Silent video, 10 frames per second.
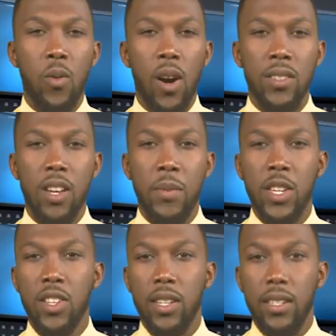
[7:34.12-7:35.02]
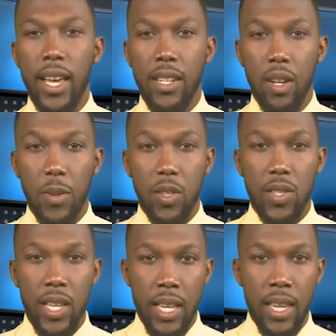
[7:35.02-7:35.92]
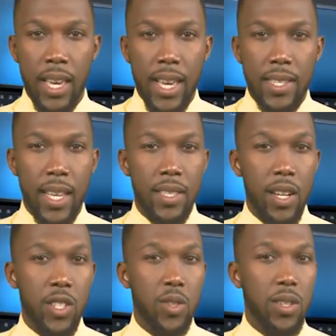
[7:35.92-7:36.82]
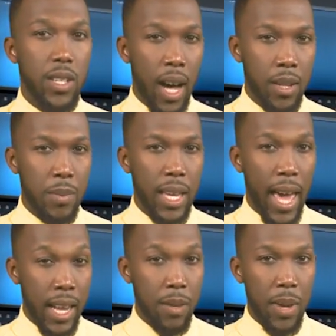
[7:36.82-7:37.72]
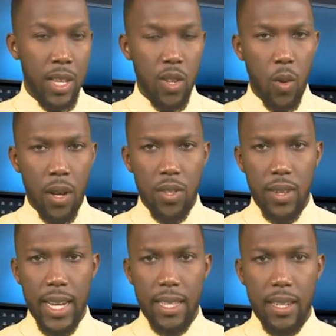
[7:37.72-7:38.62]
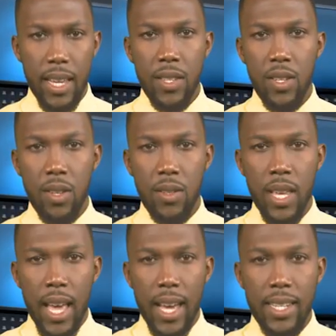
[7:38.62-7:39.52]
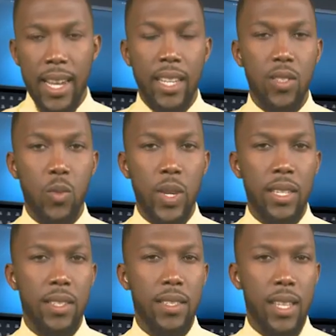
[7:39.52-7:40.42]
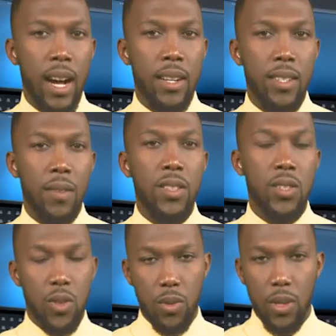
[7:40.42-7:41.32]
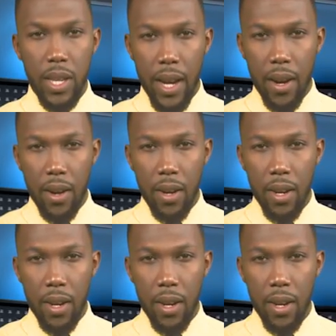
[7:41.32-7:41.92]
Water Commission, NWC, says there should not be any major water-related issues at next week's start of the school year.